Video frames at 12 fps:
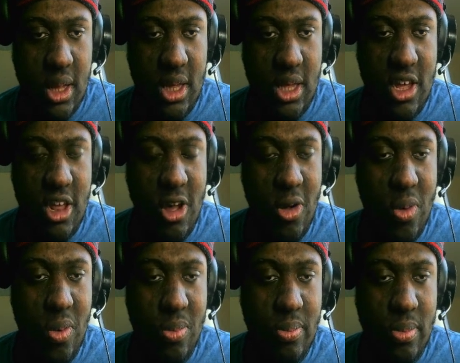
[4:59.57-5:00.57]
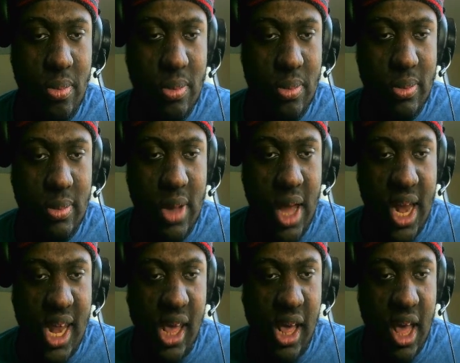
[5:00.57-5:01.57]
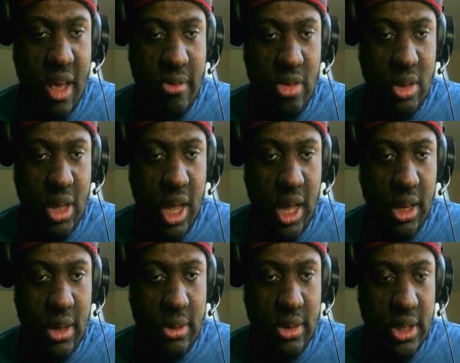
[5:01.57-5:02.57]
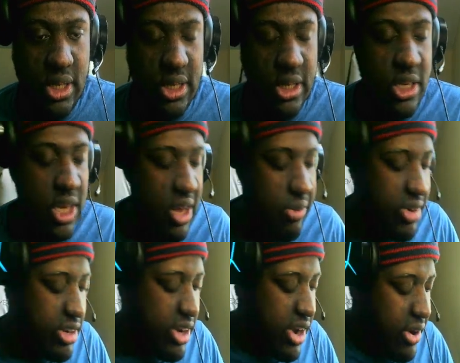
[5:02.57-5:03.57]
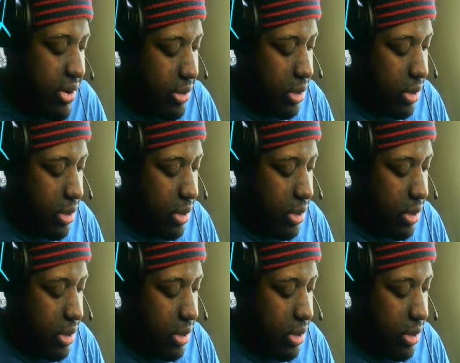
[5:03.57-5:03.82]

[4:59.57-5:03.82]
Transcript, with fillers: you know, I think he got. Did he get retired